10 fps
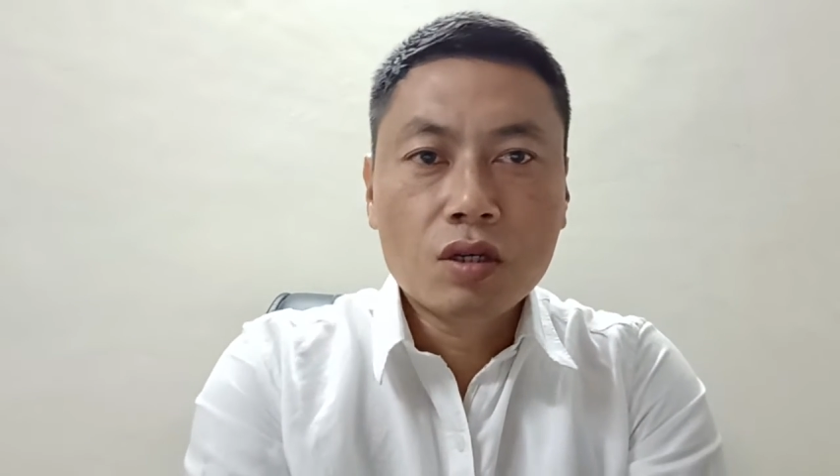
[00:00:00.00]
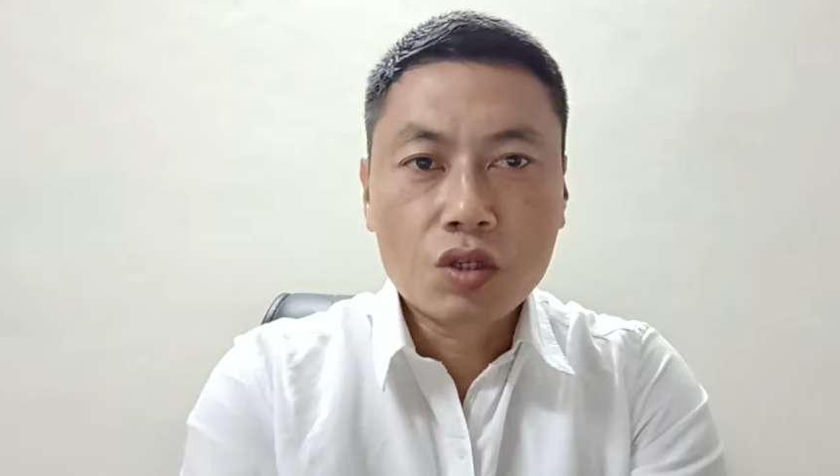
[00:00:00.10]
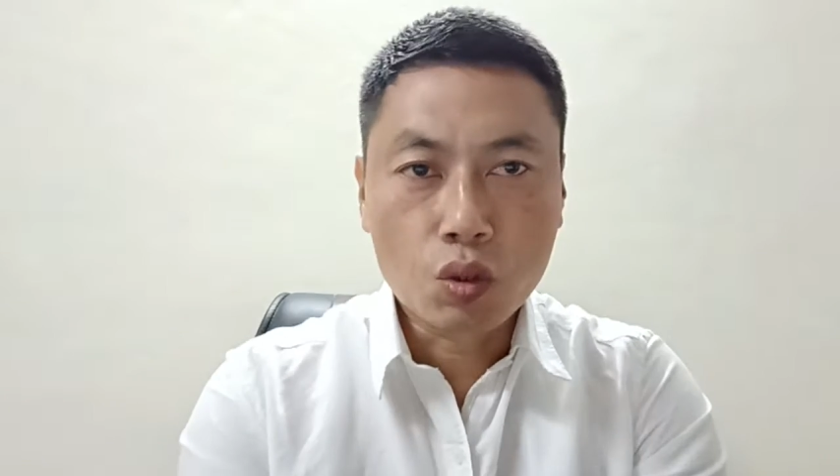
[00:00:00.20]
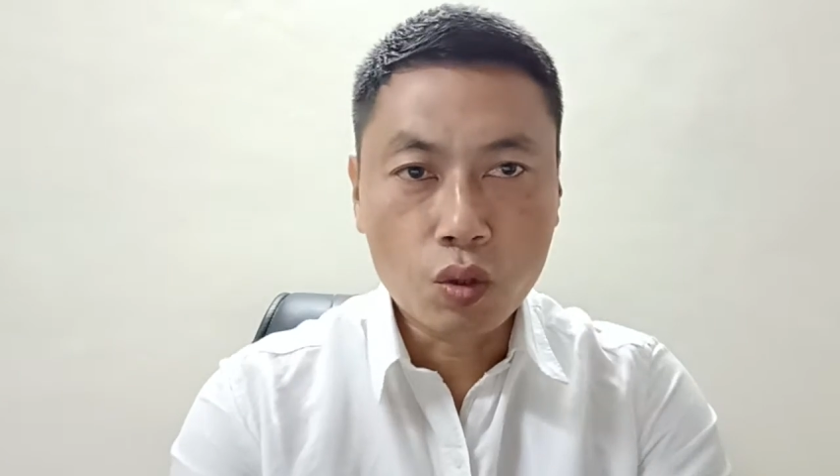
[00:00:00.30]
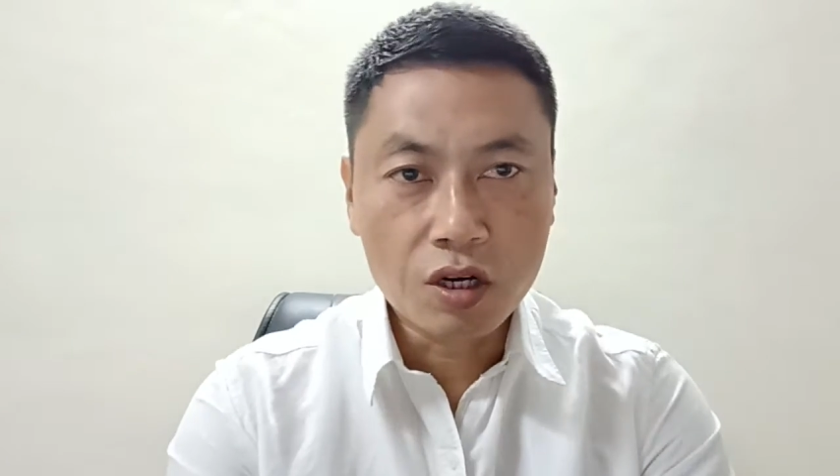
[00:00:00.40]

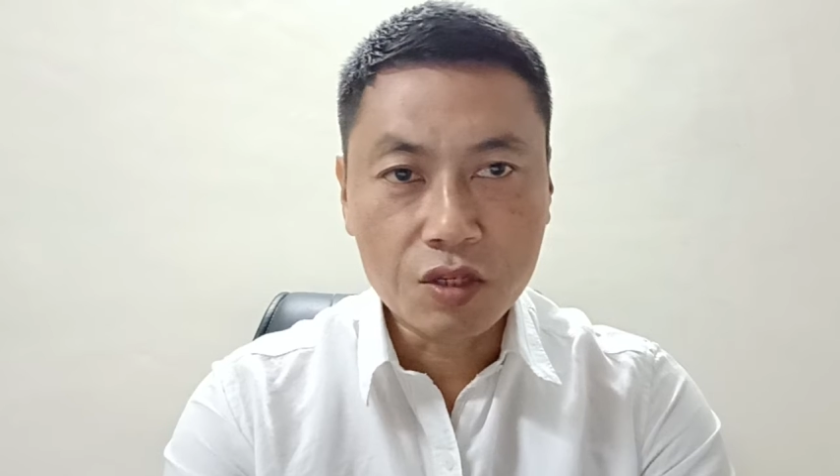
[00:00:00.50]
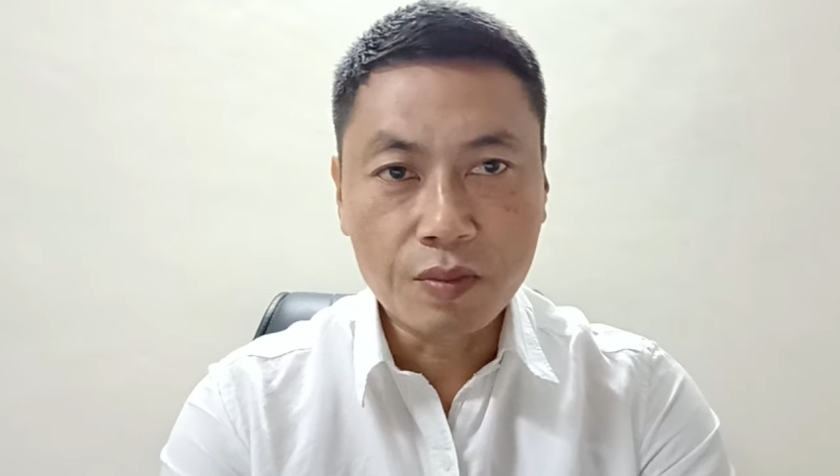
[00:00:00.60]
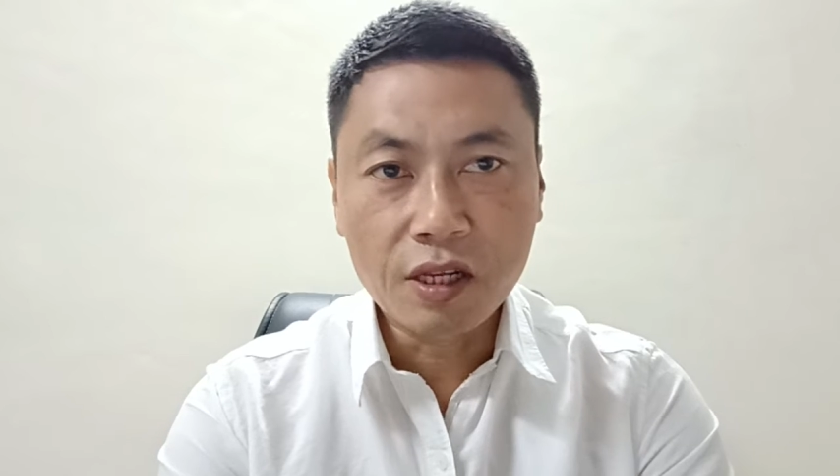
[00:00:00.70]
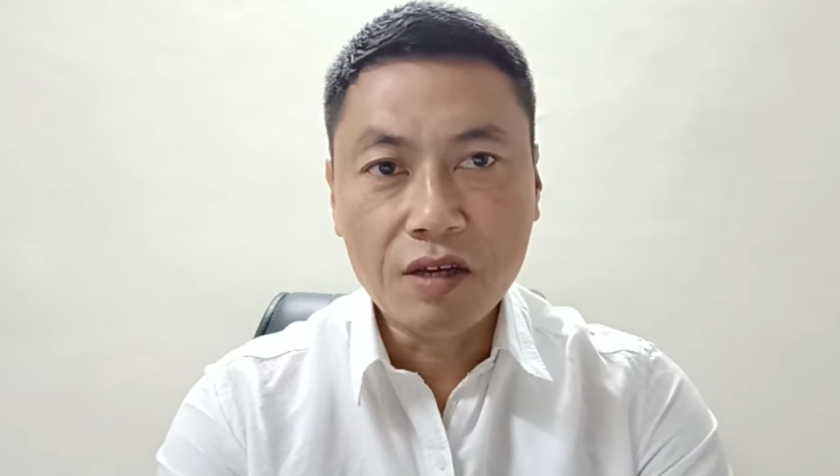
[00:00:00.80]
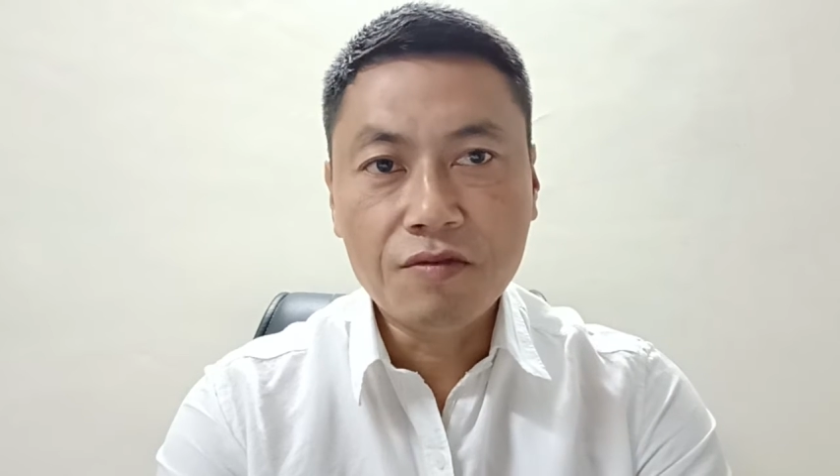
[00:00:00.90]
scholars
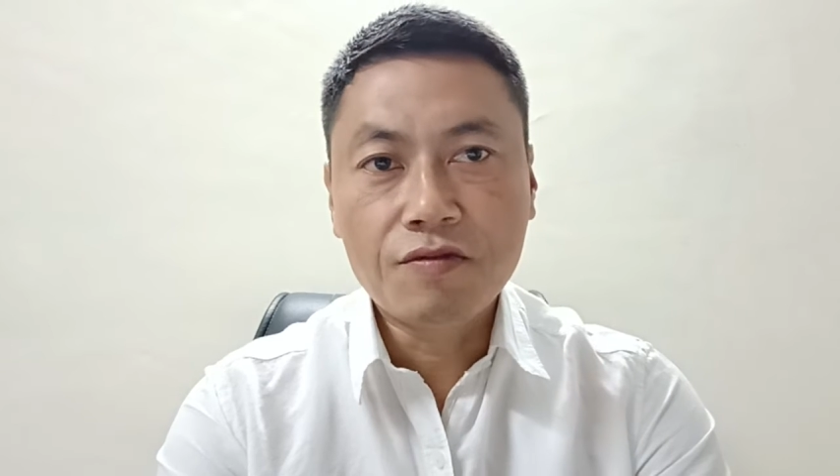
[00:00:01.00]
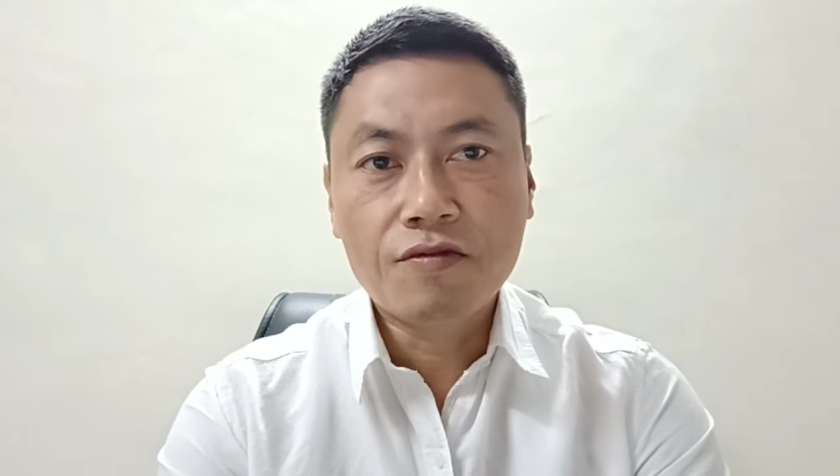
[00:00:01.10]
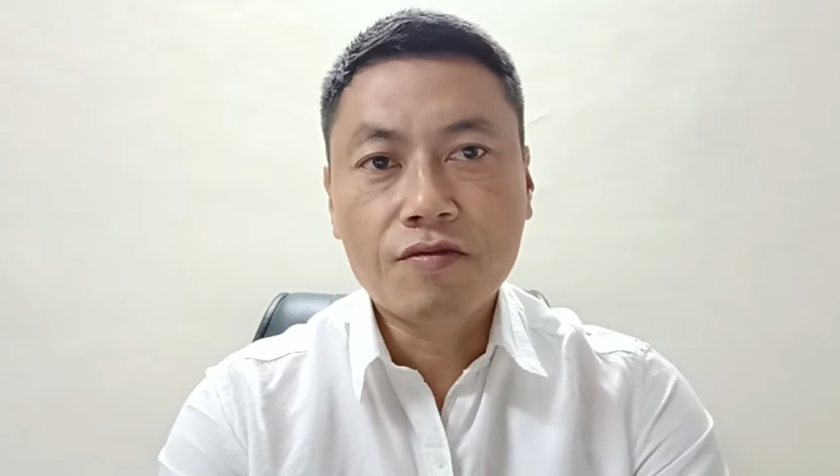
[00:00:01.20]
believe